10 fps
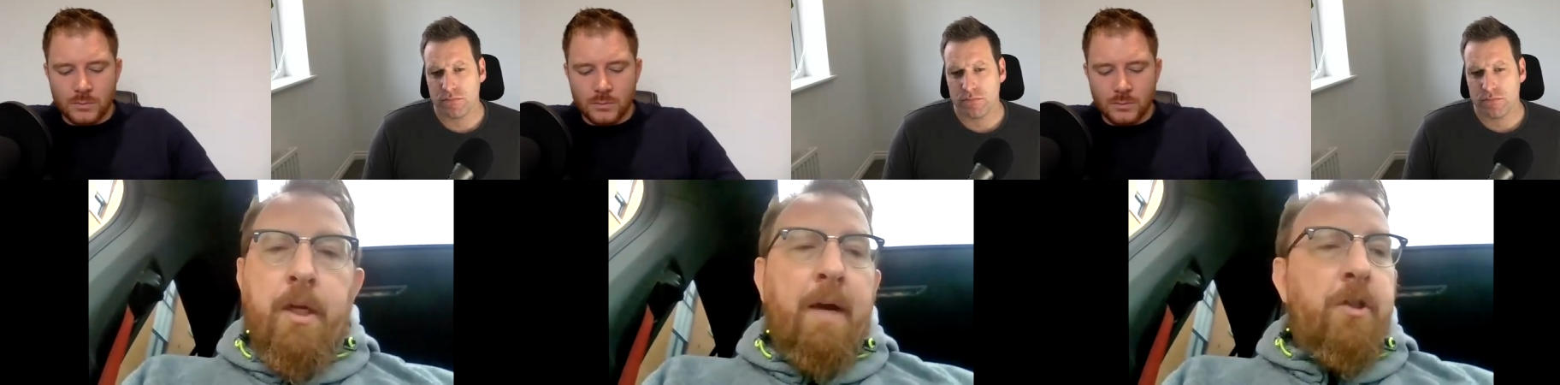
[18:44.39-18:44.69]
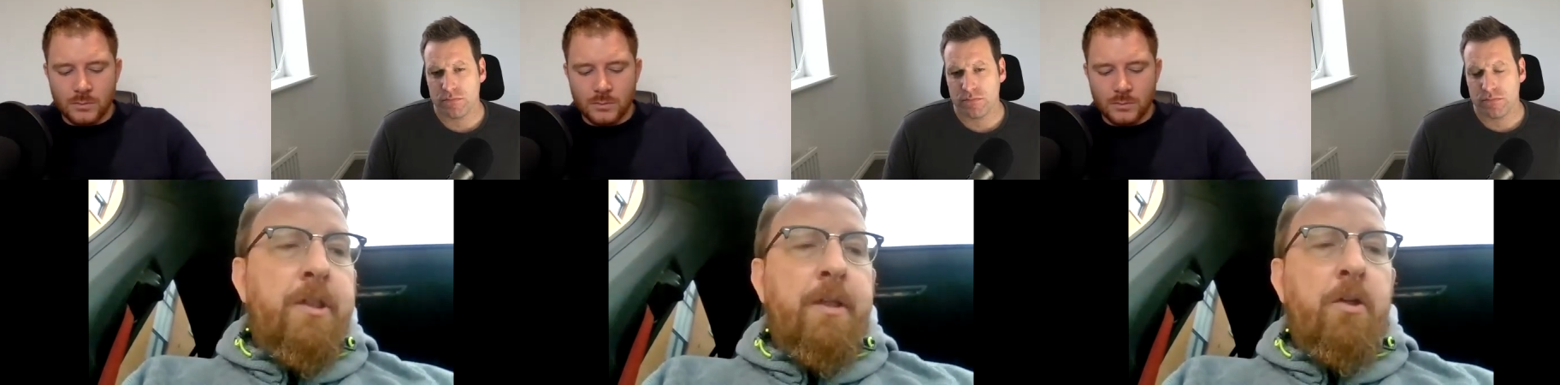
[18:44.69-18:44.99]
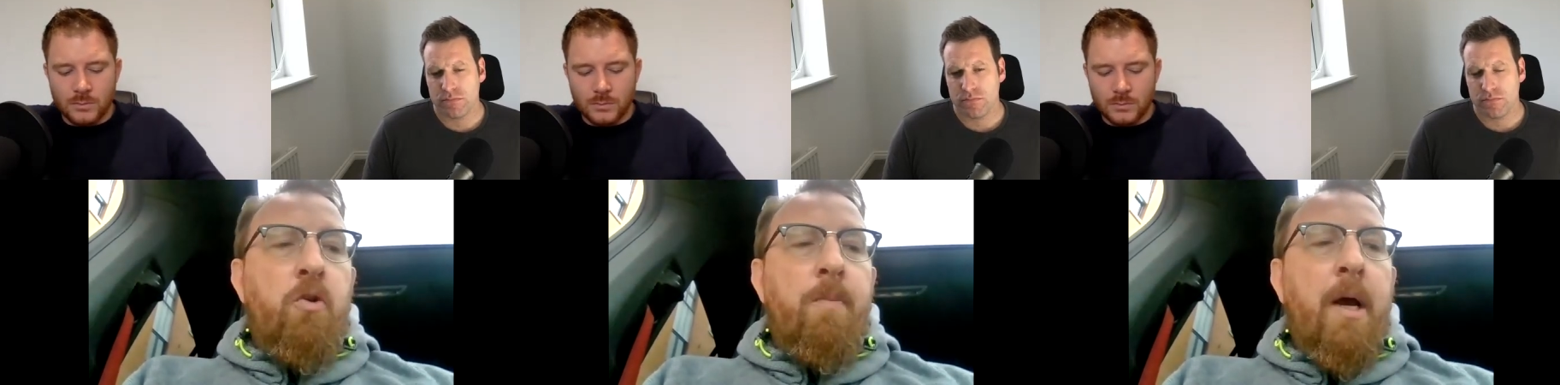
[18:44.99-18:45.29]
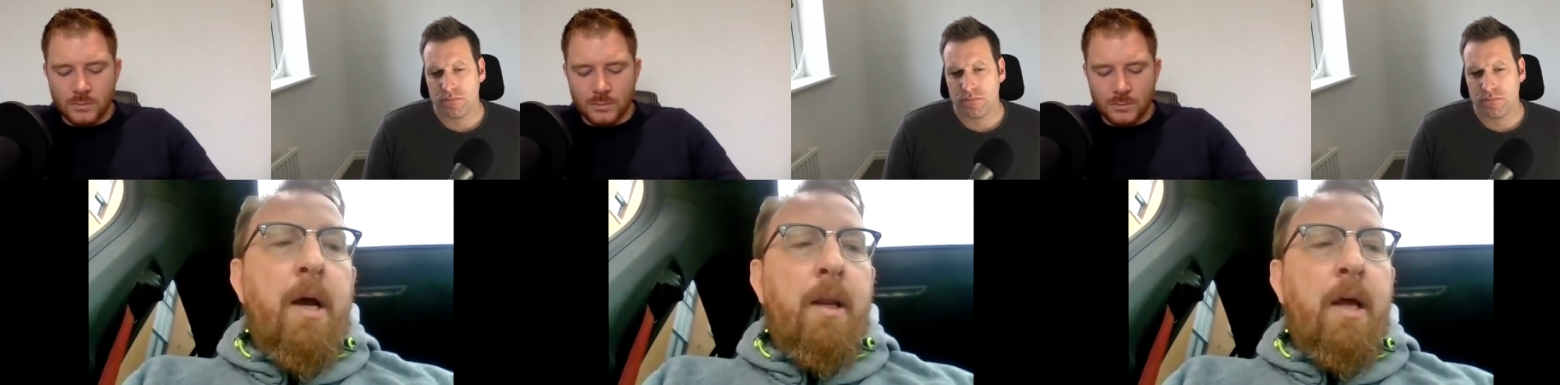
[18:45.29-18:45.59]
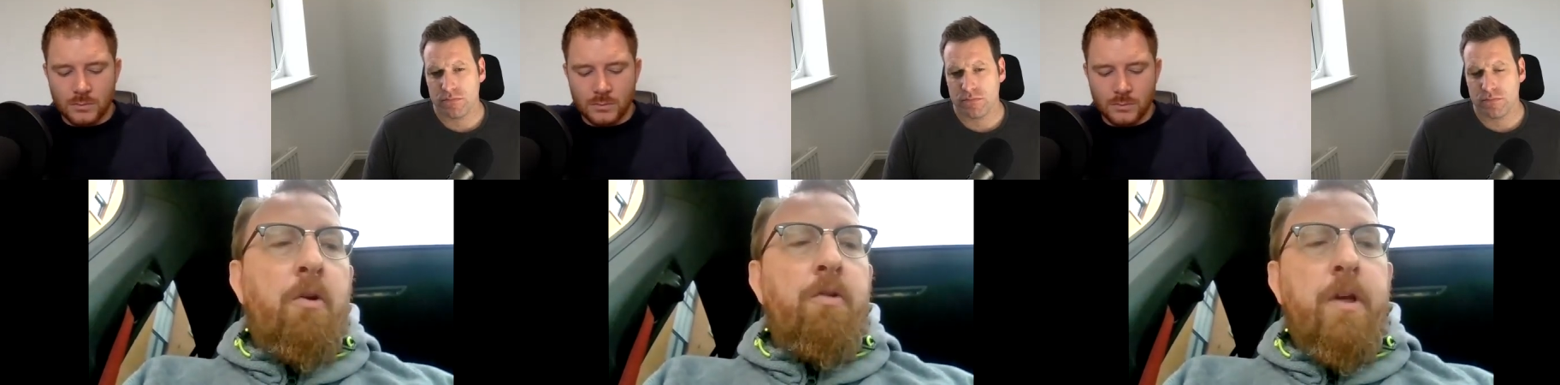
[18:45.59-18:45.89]
Speaker 1: because I've just had to do my
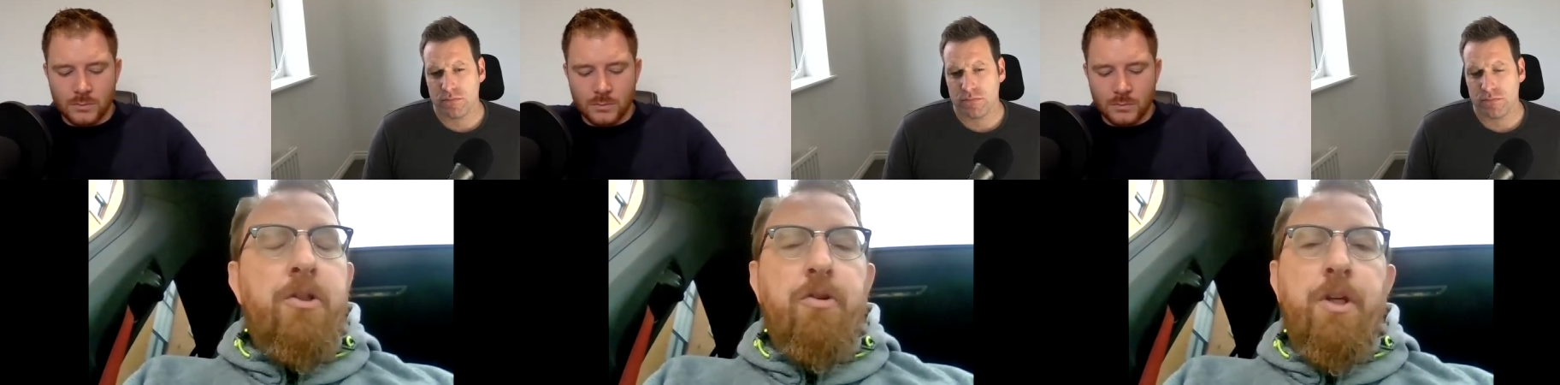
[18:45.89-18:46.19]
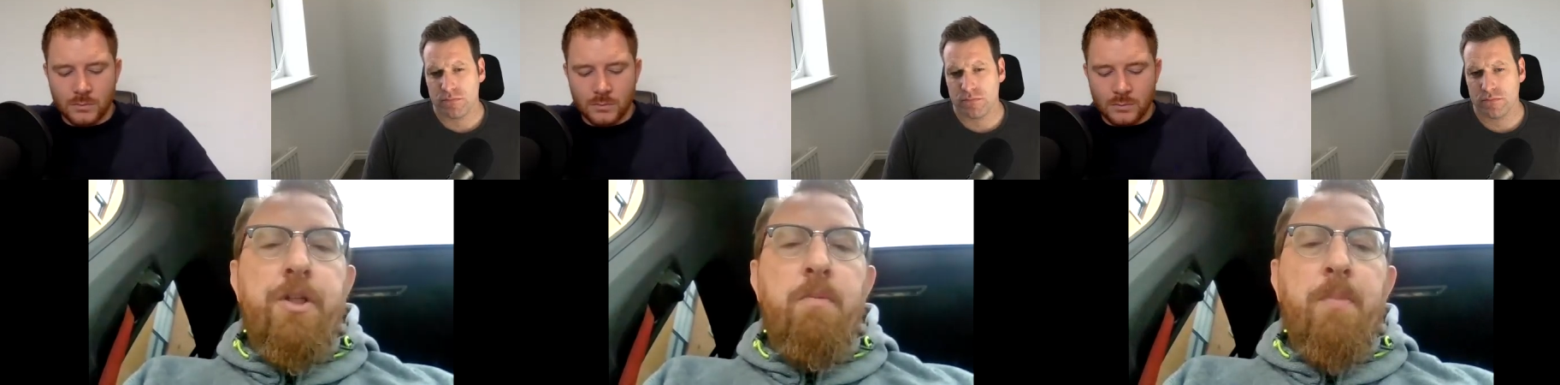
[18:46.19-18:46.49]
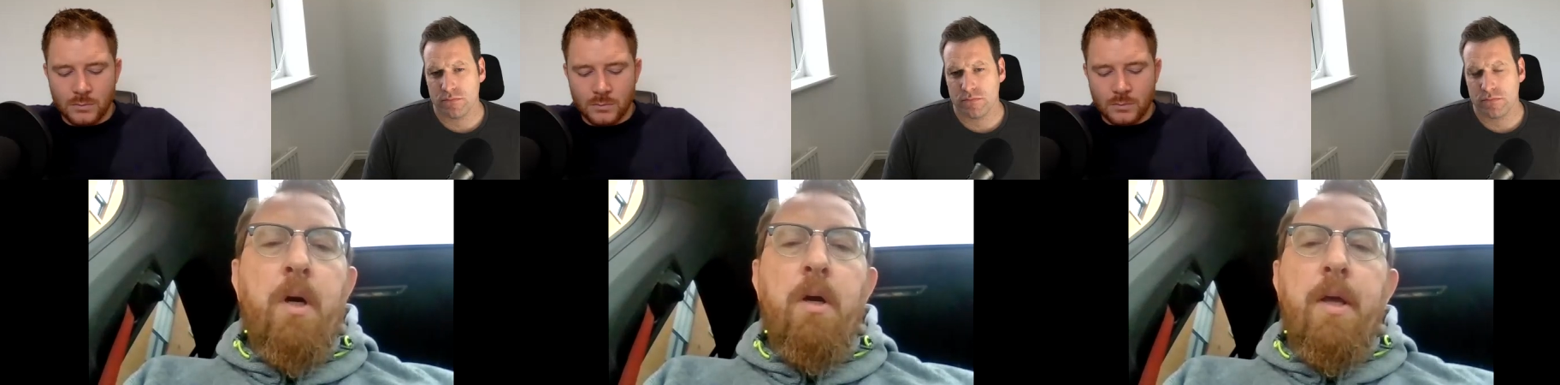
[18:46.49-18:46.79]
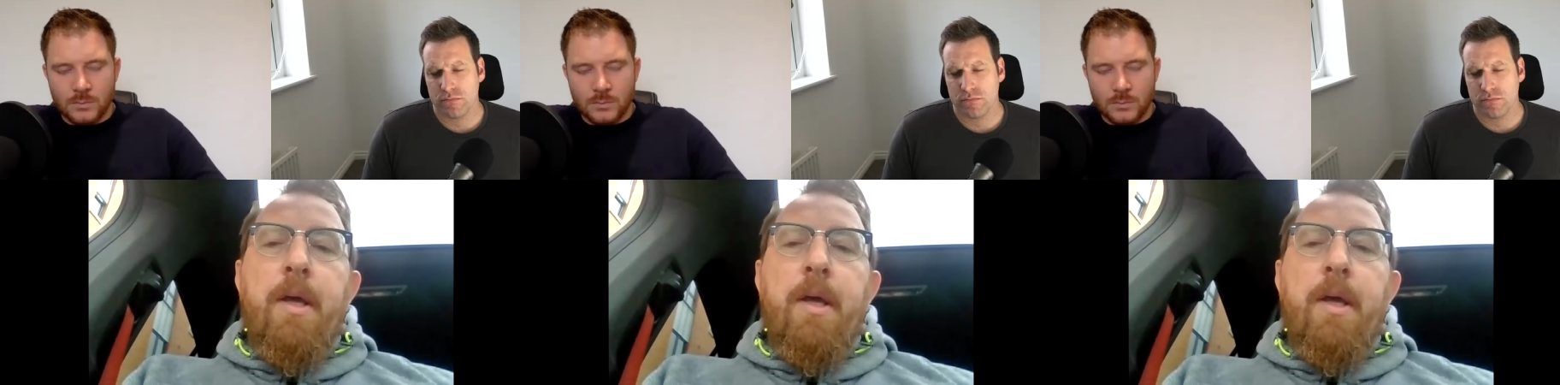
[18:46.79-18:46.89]
landlord registration, but